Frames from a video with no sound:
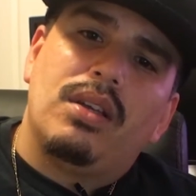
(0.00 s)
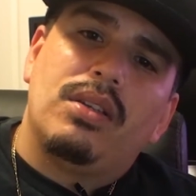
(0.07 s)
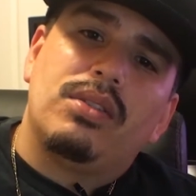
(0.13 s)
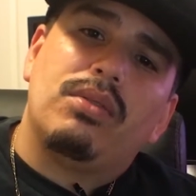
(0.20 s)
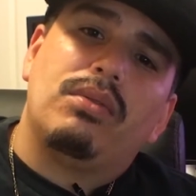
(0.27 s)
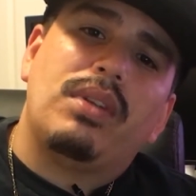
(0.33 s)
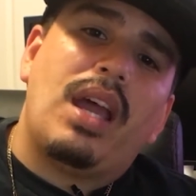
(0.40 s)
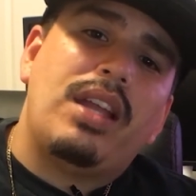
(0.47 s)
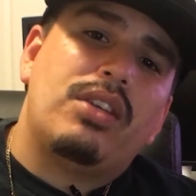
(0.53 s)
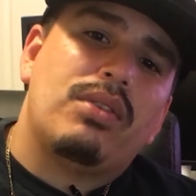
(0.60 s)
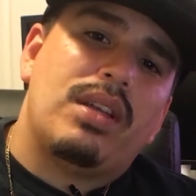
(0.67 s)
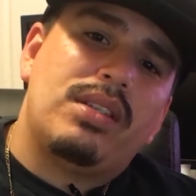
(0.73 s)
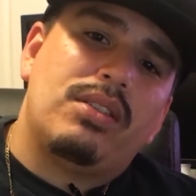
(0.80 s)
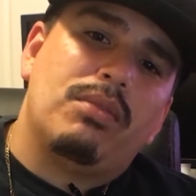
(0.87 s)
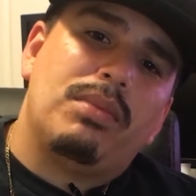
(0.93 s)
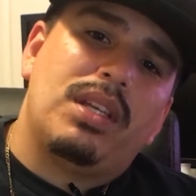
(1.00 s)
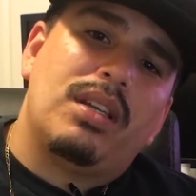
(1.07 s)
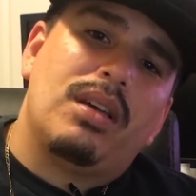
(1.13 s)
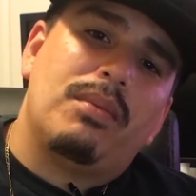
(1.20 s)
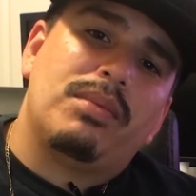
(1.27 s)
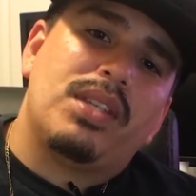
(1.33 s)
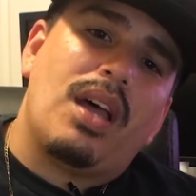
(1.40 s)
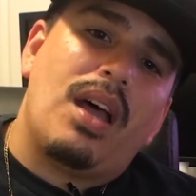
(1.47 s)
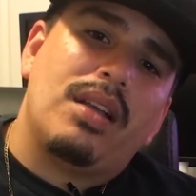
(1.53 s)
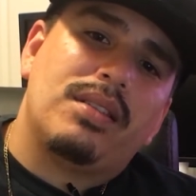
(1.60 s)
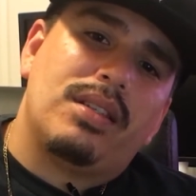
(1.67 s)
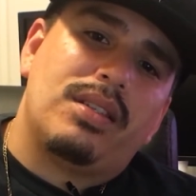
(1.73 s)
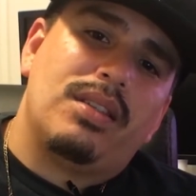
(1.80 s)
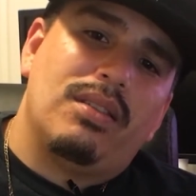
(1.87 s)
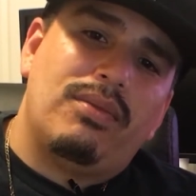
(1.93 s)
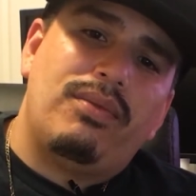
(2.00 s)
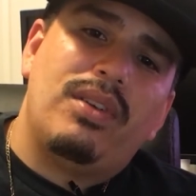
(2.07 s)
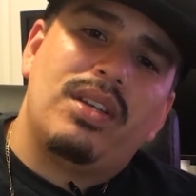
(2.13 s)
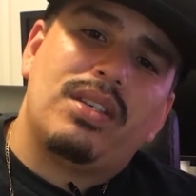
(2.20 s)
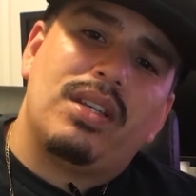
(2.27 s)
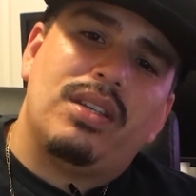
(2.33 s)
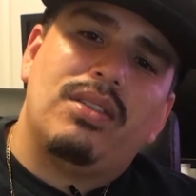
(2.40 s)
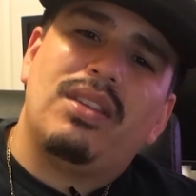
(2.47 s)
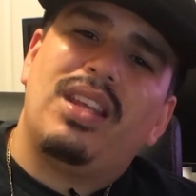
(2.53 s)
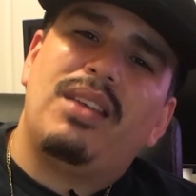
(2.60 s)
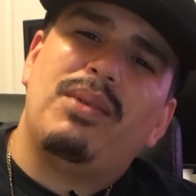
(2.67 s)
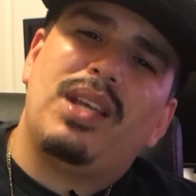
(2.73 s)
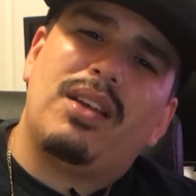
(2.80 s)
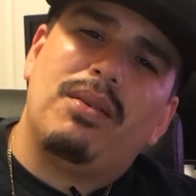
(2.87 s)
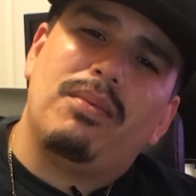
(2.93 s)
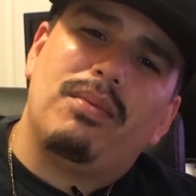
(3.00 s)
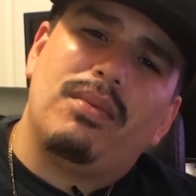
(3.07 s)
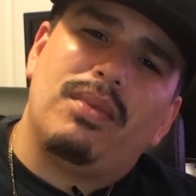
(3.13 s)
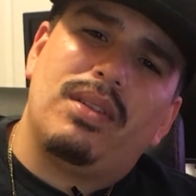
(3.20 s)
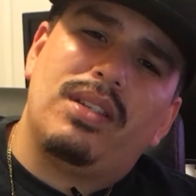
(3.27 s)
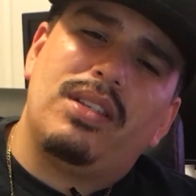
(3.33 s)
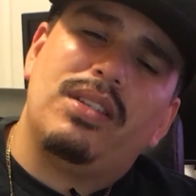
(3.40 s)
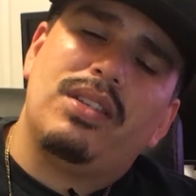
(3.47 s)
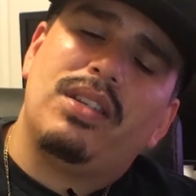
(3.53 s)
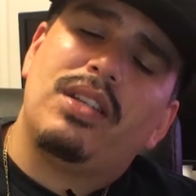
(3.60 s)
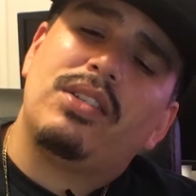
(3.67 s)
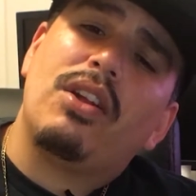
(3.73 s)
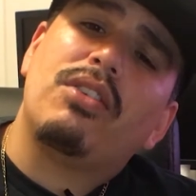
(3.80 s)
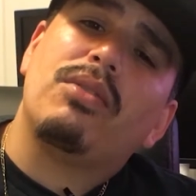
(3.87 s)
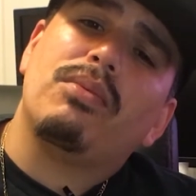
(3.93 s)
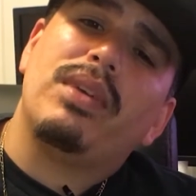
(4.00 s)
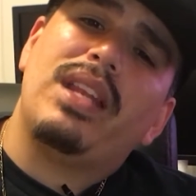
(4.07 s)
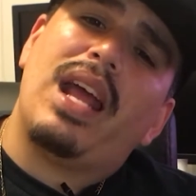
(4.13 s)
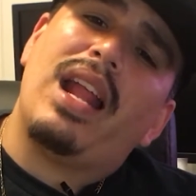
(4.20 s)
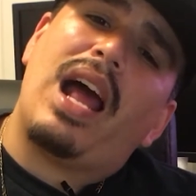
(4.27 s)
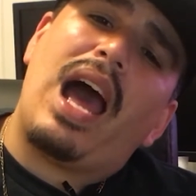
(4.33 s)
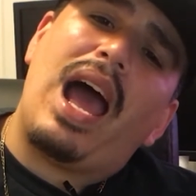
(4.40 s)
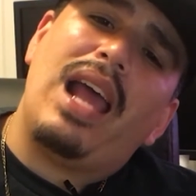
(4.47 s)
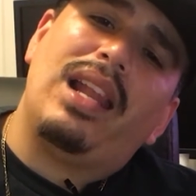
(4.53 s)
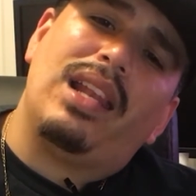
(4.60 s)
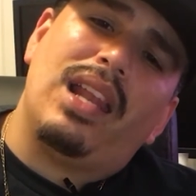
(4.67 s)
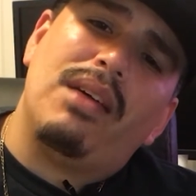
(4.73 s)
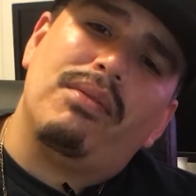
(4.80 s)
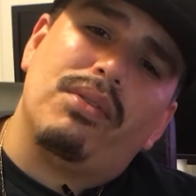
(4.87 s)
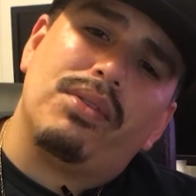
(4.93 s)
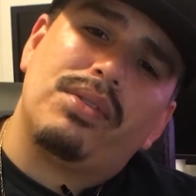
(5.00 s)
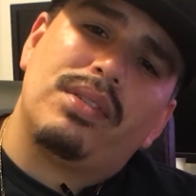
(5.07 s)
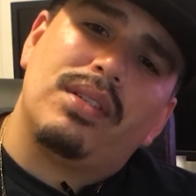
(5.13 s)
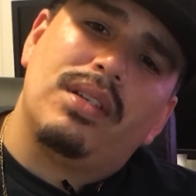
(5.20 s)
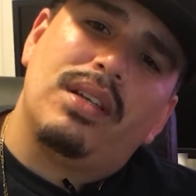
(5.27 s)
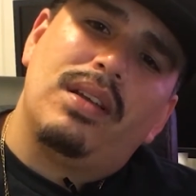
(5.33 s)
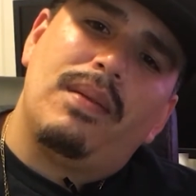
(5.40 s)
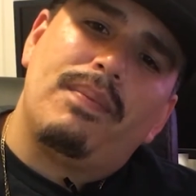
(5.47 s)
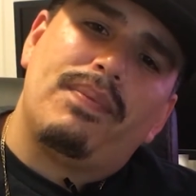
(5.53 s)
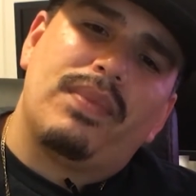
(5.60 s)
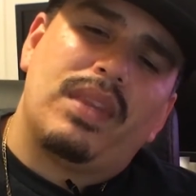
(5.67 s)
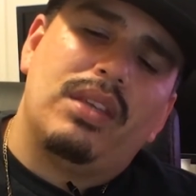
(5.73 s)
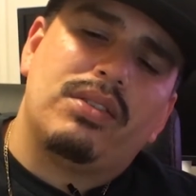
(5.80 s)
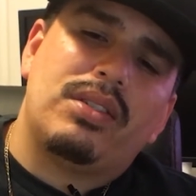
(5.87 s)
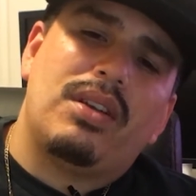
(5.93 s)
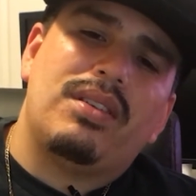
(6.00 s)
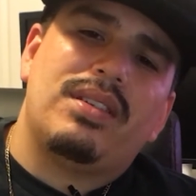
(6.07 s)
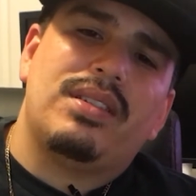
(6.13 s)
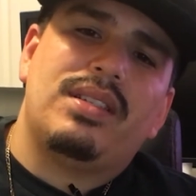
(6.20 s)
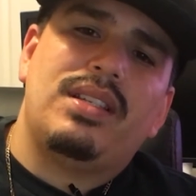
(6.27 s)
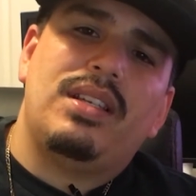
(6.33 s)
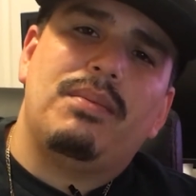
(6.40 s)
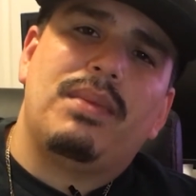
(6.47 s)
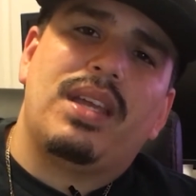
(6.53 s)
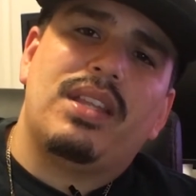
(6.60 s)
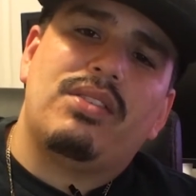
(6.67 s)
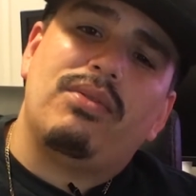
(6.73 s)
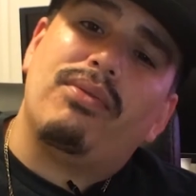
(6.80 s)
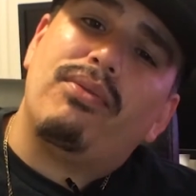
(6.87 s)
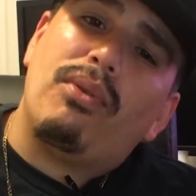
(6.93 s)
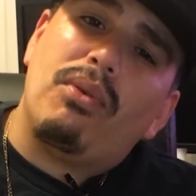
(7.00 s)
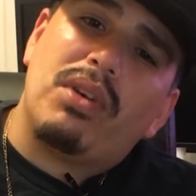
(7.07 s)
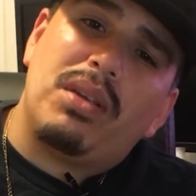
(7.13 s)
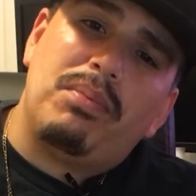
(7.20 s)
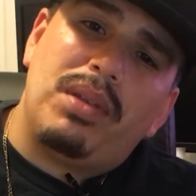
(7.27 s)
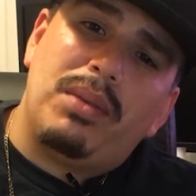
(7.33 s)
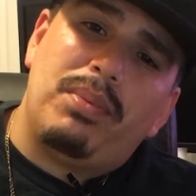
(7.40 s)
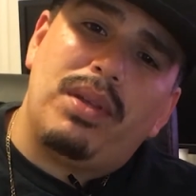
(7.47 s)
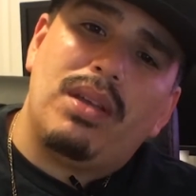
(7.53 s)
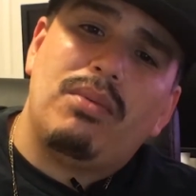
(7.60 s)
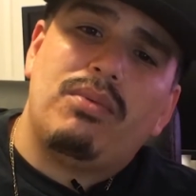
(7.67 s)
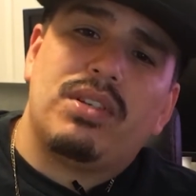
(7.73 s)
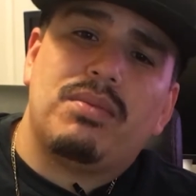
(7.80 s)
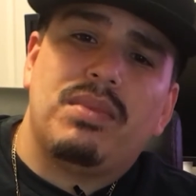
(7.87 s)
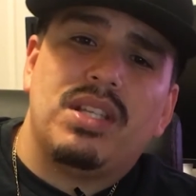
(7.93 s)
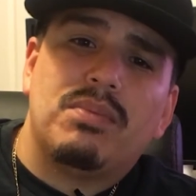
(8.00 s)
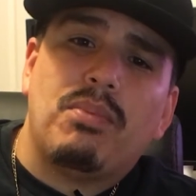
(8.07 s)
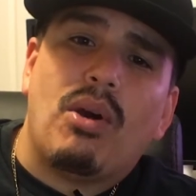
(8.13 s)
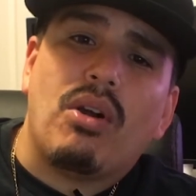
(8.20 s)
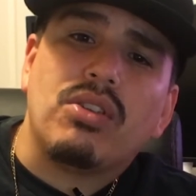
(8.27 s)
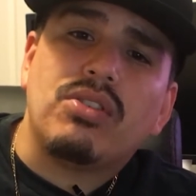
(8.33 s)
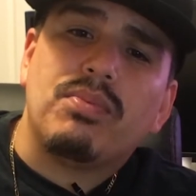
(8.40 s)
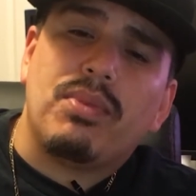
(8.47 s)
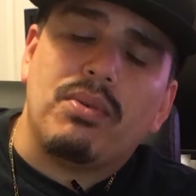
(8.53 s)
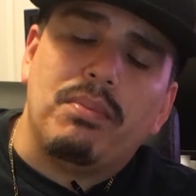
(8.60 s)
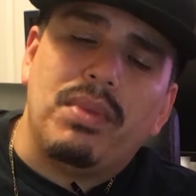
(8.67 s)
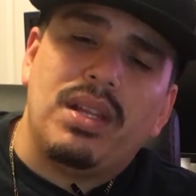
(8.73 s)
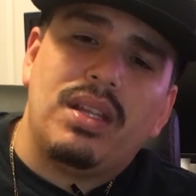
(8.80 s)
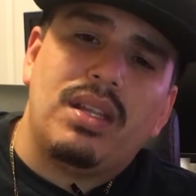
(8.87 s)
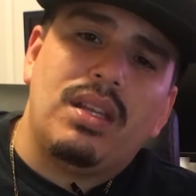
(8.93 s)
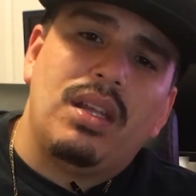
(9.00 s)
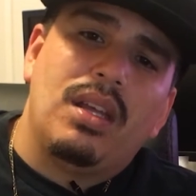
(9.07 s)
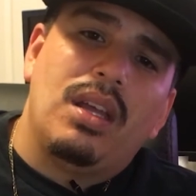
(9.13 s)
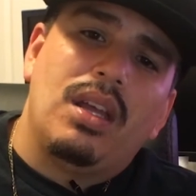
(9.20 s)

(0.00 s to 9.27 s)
So nitrates don't become toxic to the fish until they start to read at high levels. You'll start to see them get to 40 ppm, which means parts per million,